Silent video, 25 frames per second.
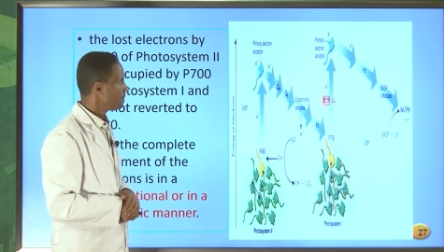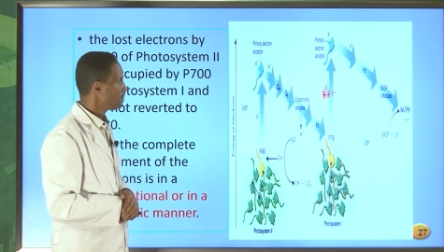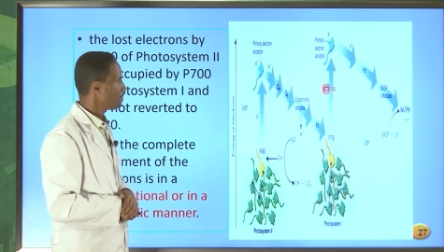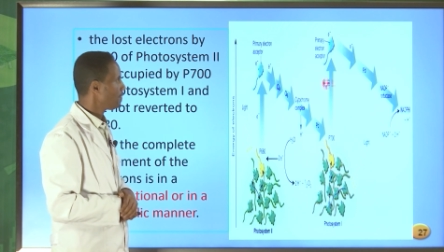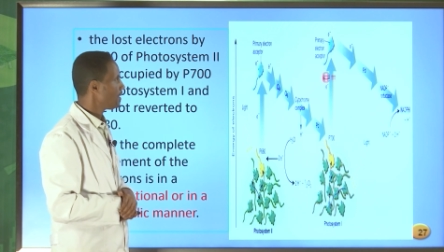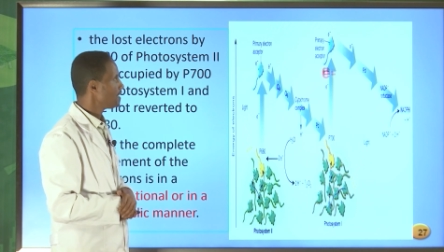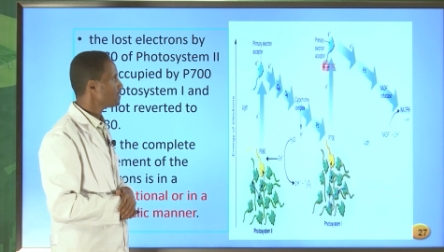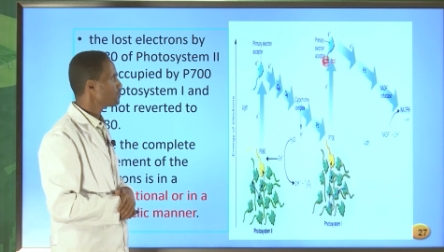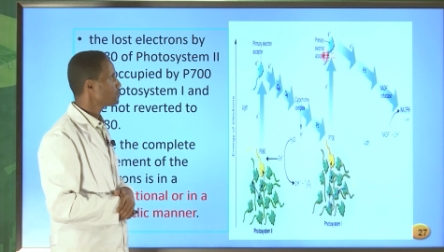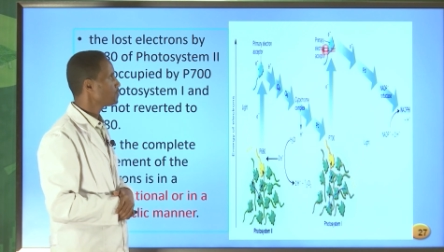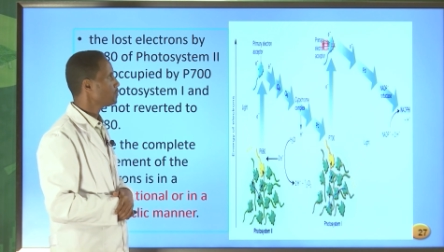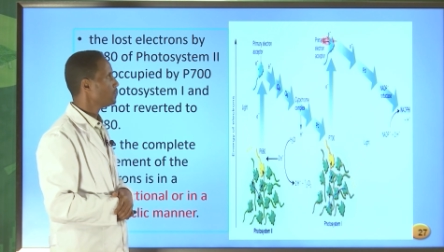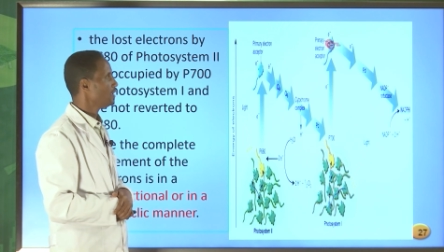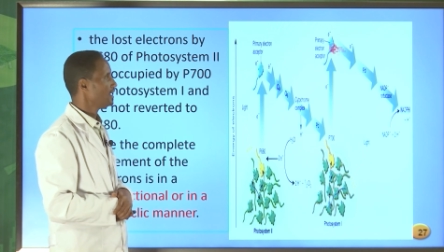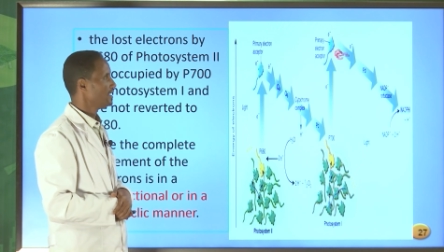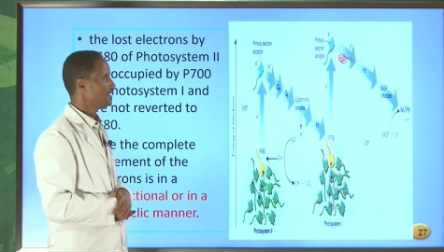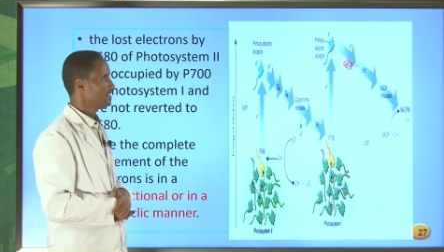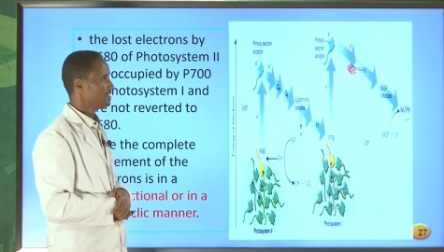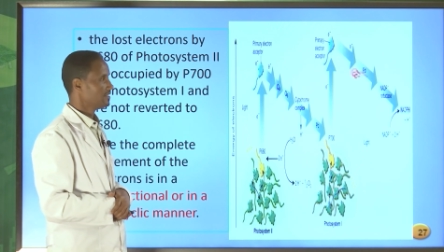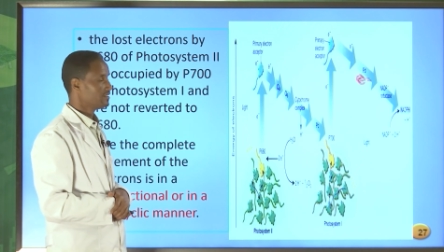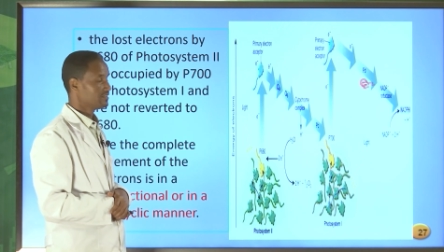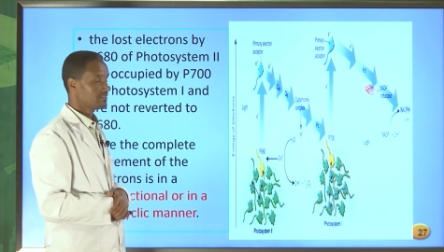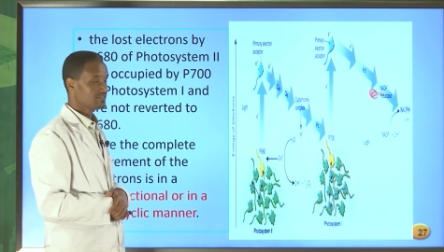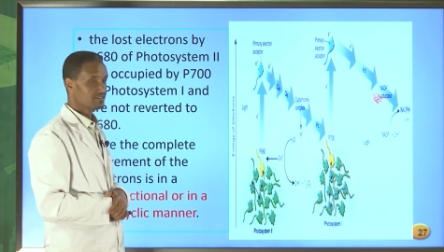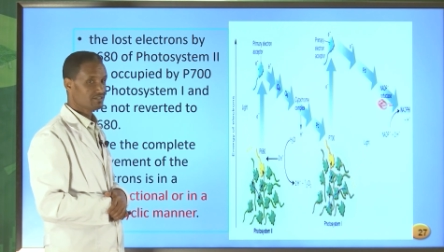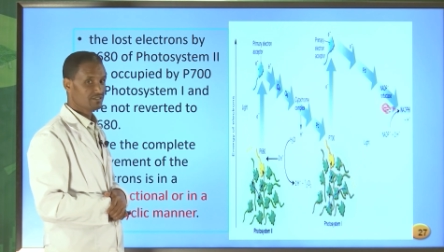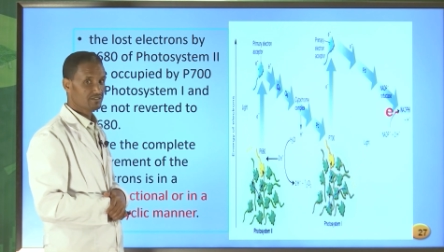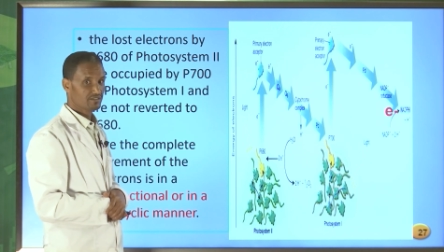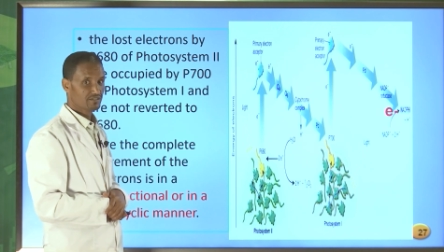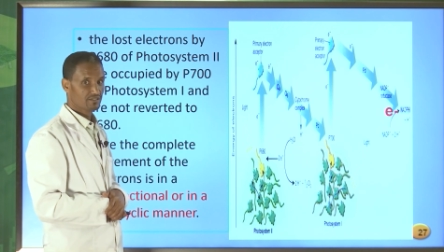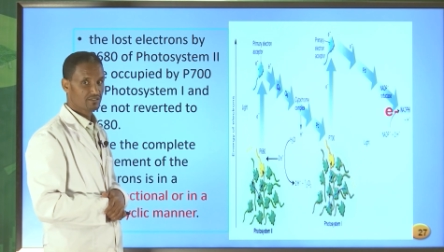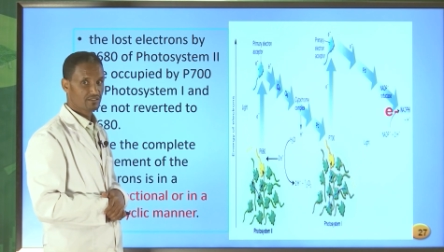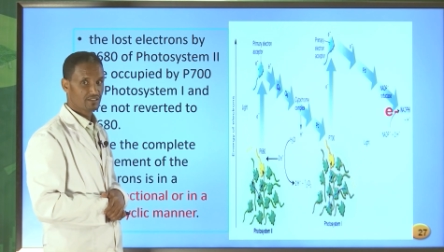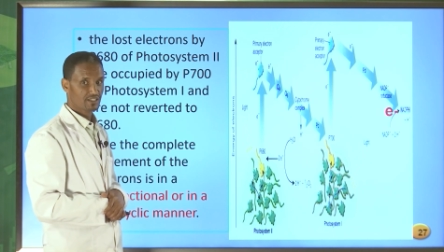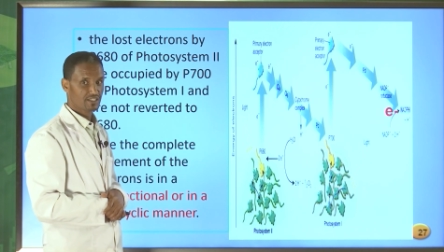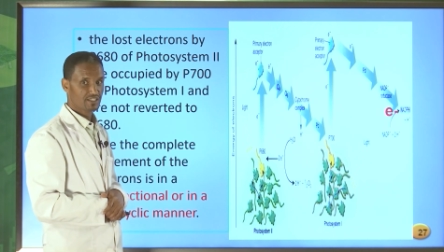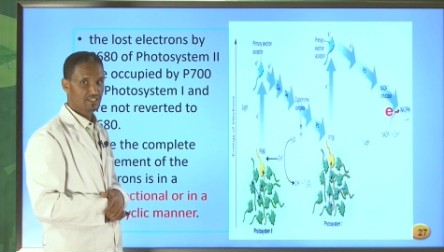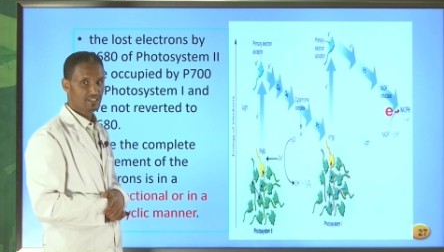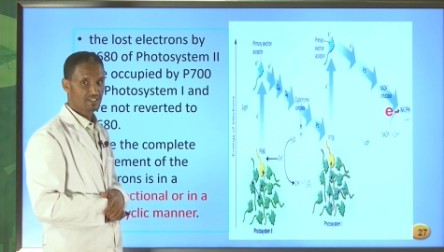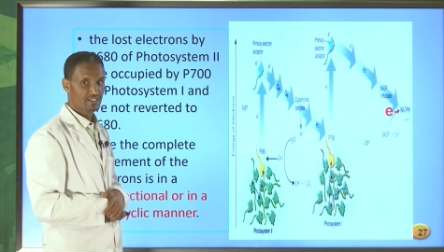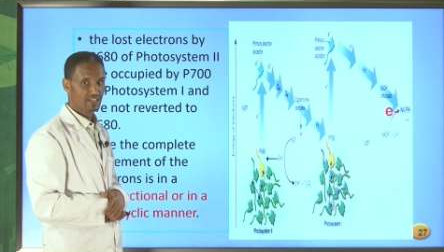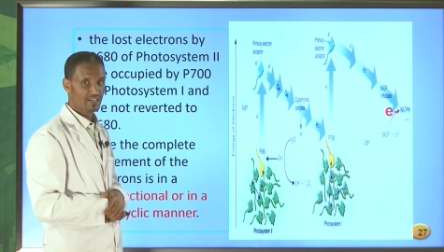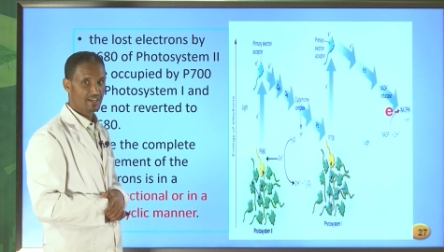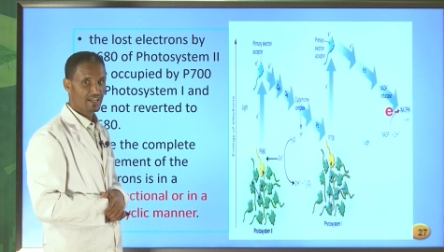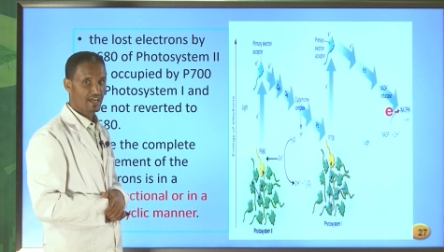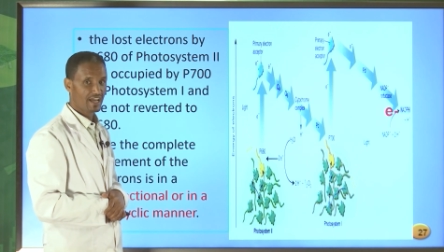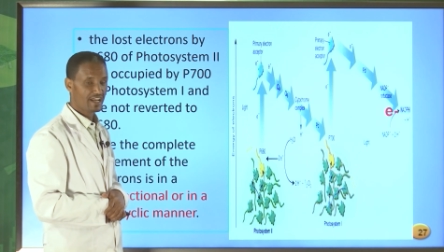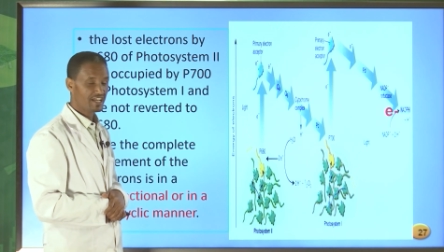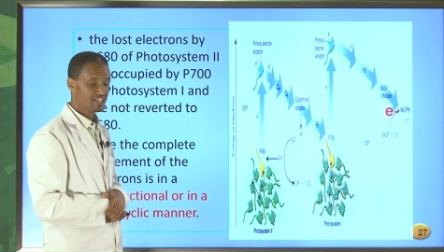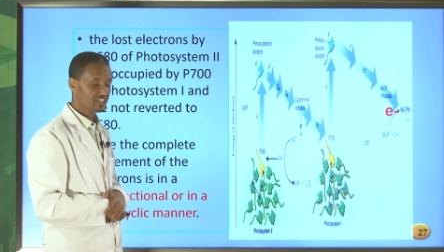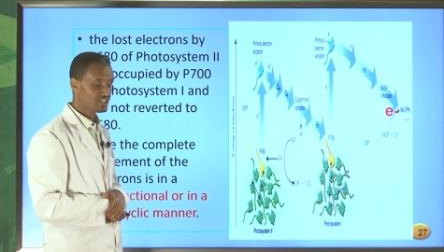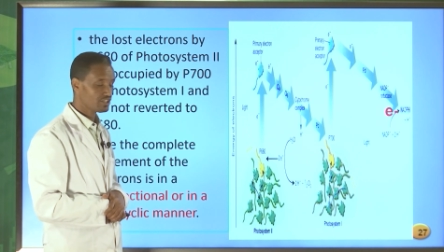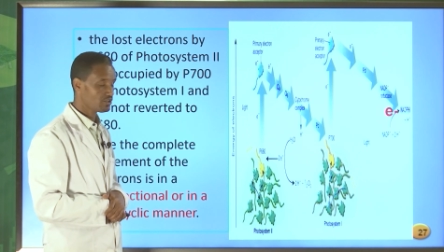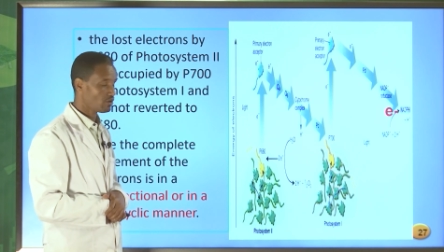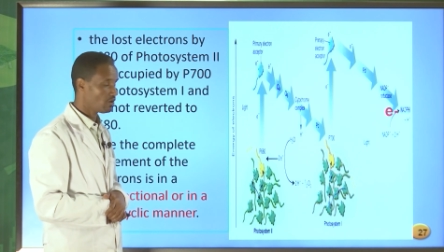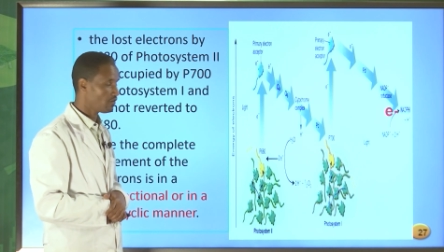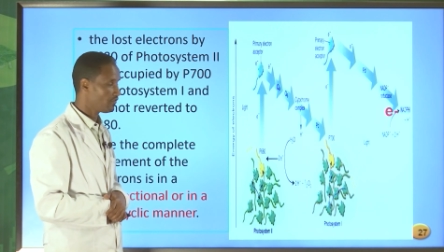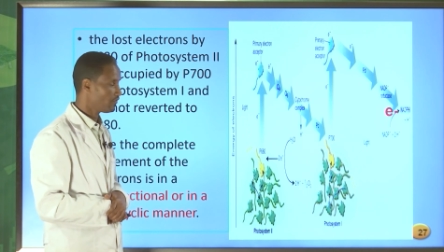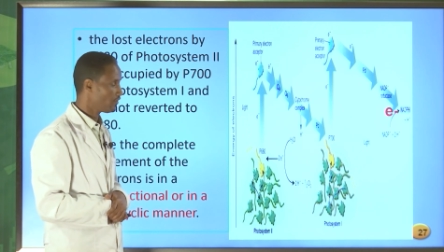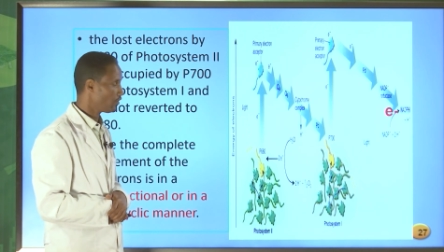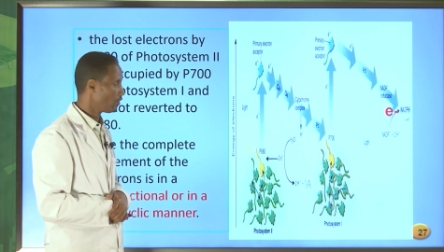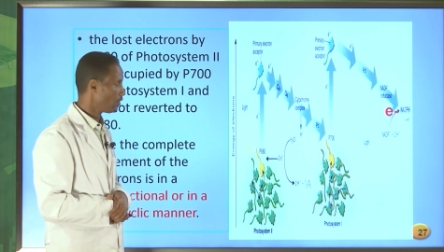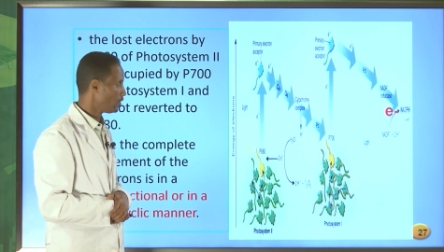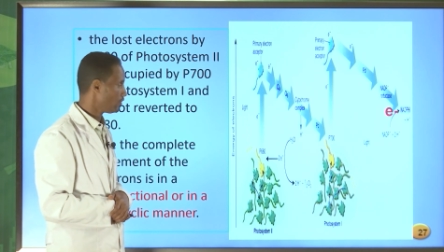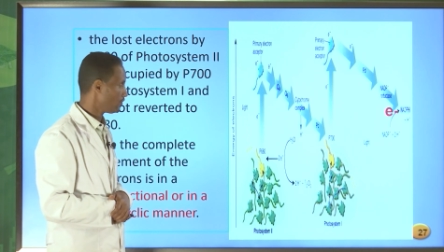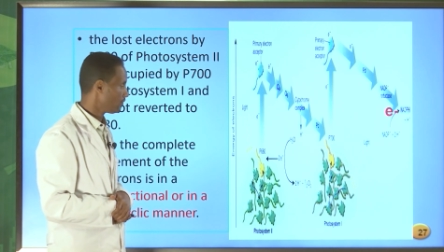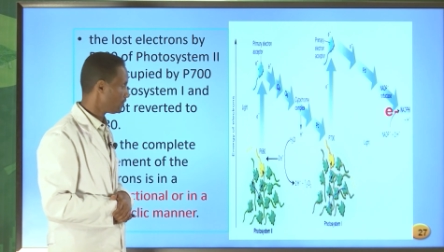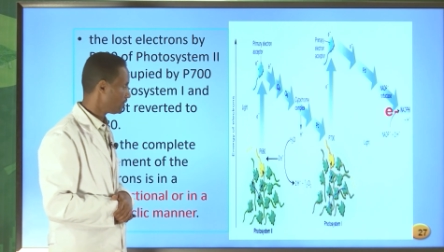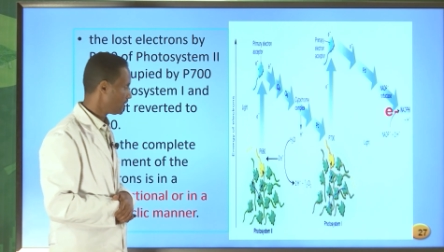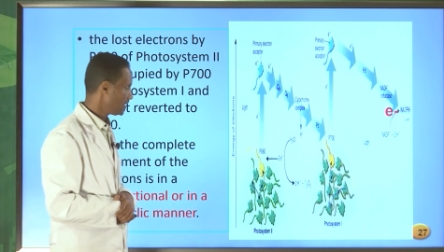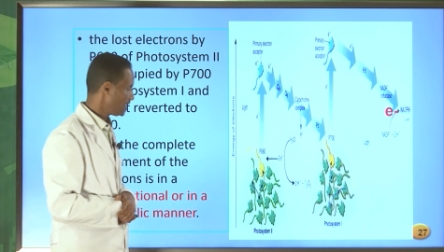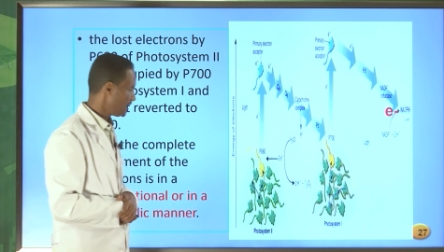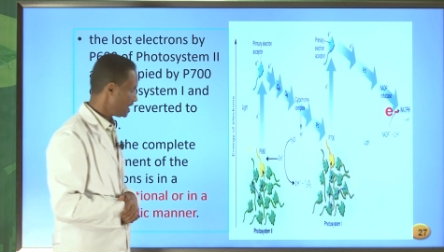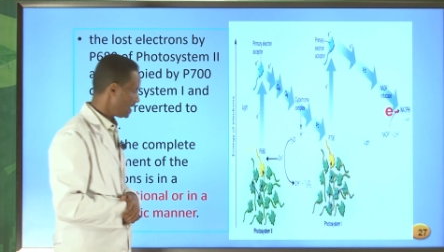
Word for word: pathway. This is the direction of flow of